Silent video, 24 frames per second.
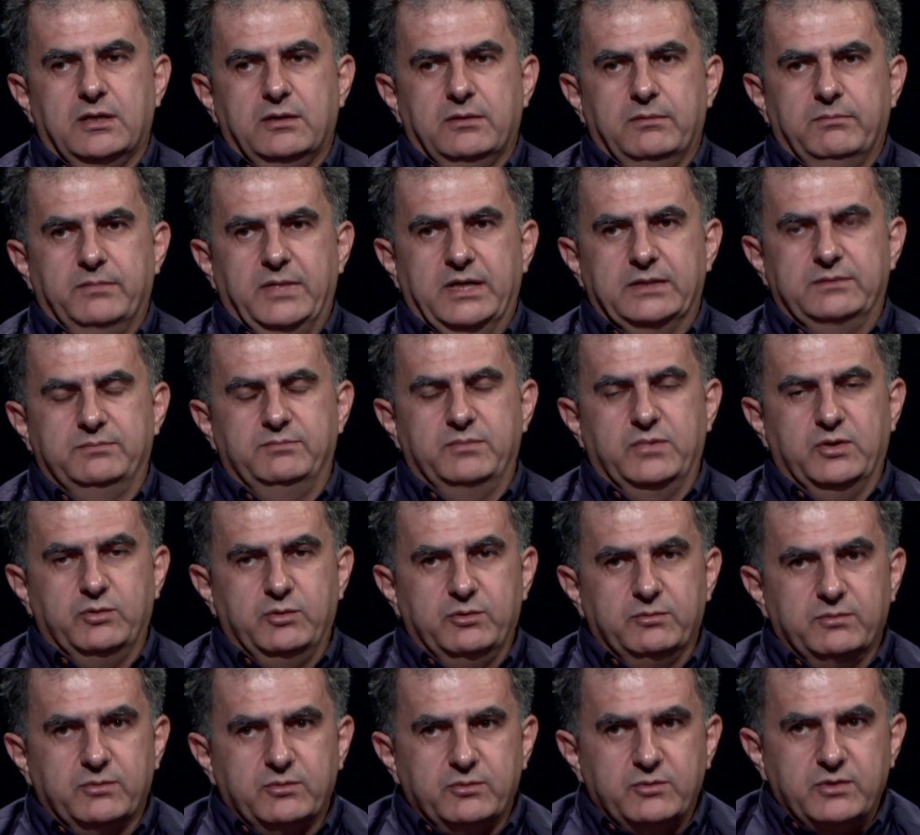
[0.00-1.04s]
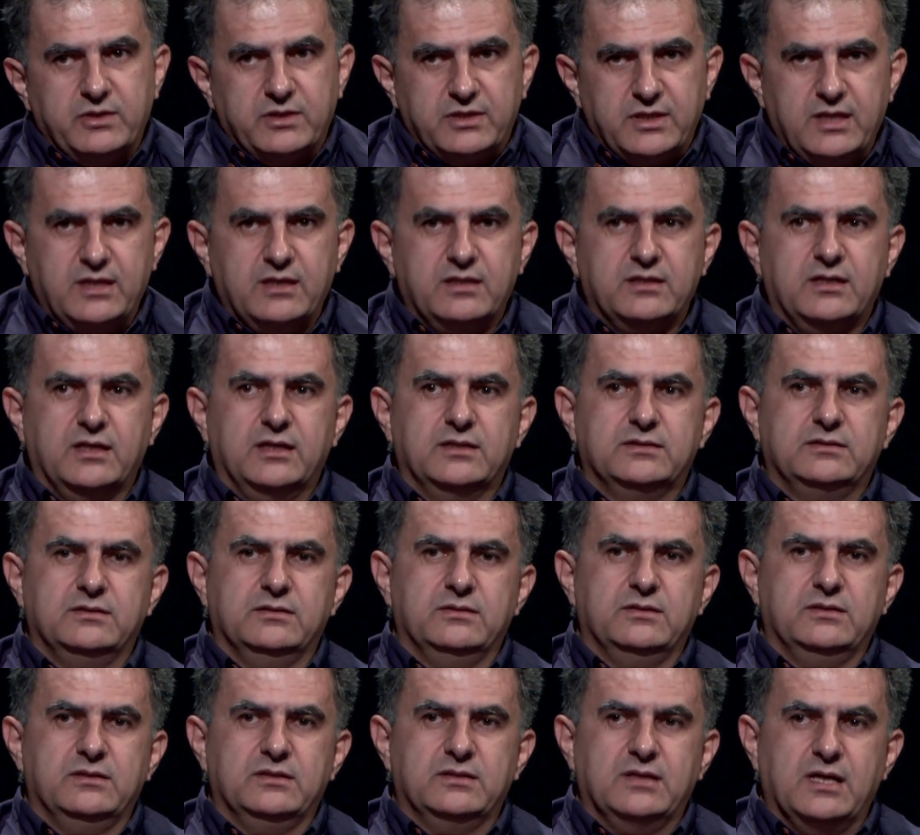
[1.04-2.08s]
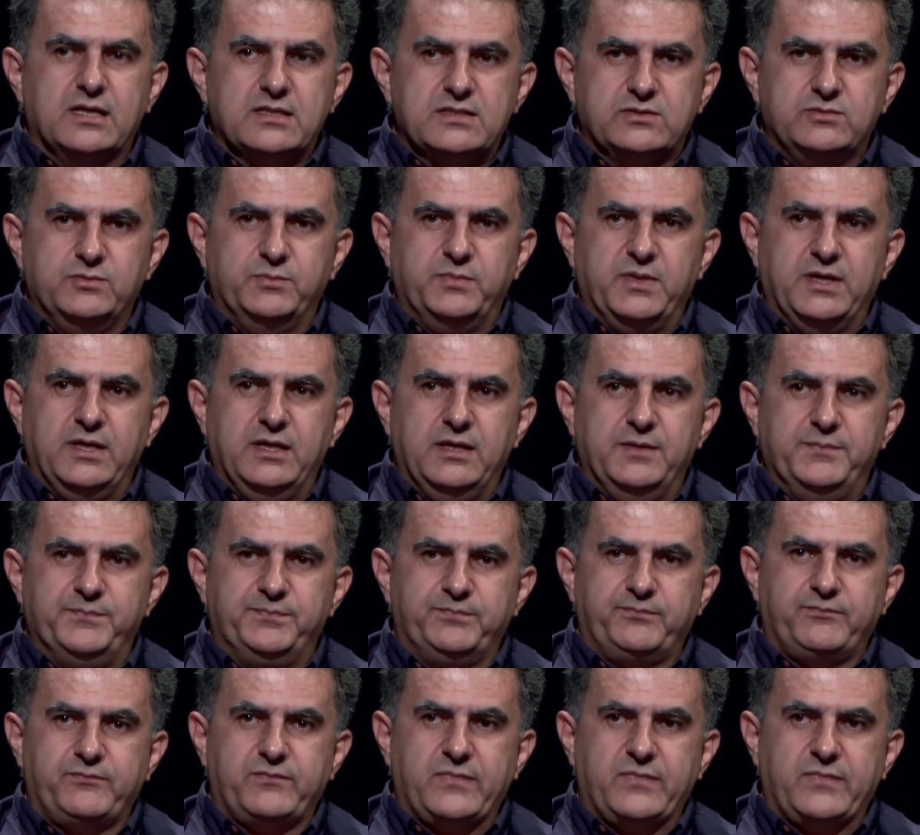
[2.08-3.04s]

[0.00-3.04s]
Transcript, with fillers: But we, we think that it has to be